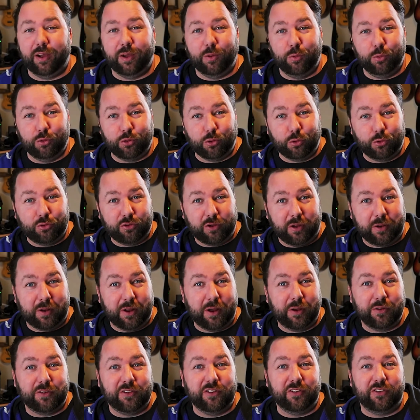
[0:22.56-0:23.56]
It was also
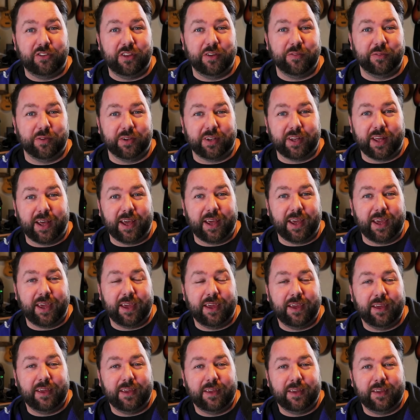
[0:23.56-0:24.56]
noticed the other
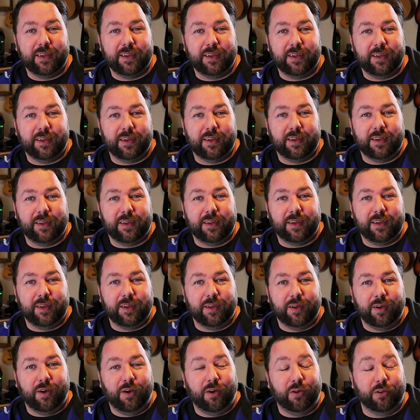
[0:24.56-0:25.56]
day
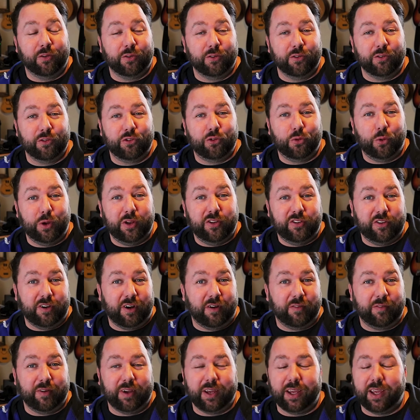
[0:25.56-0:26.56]
on Twitter,
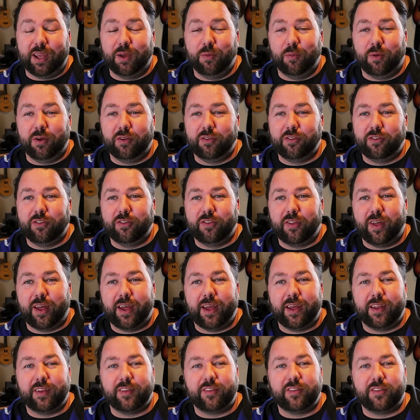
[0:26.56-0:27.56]
I think it was,
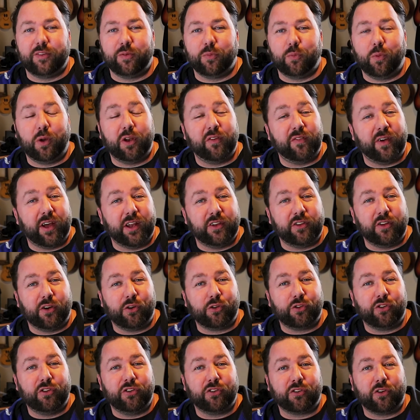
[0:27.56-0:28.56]
that one of our
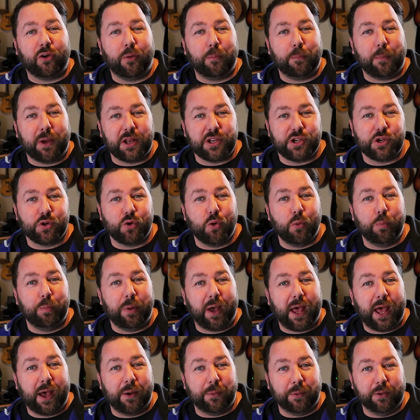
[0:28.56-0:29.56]
dogs has got magical
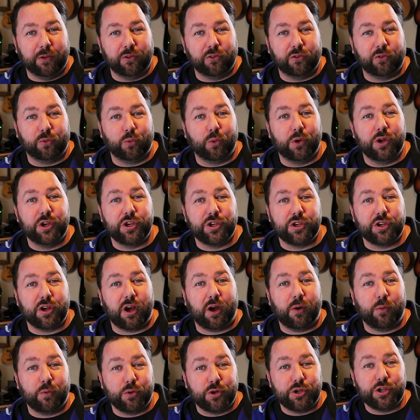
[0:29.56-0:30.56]
powers, which
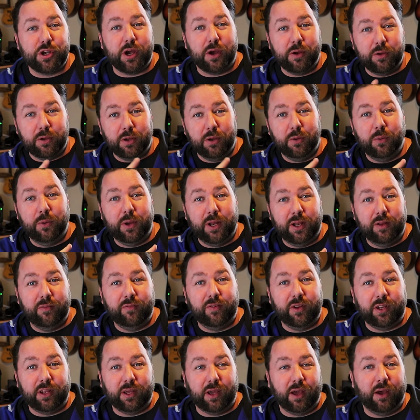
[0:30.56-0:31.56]
I will show you in a
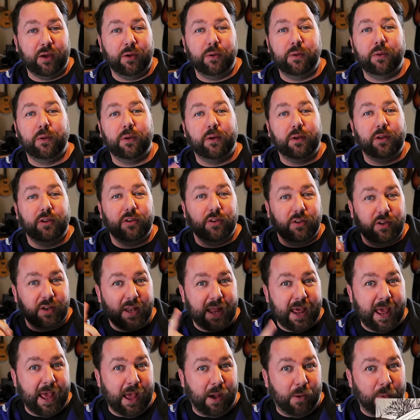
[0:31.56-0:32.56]
video
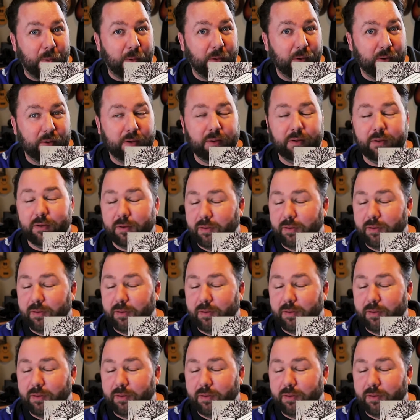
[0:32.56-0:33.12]
now.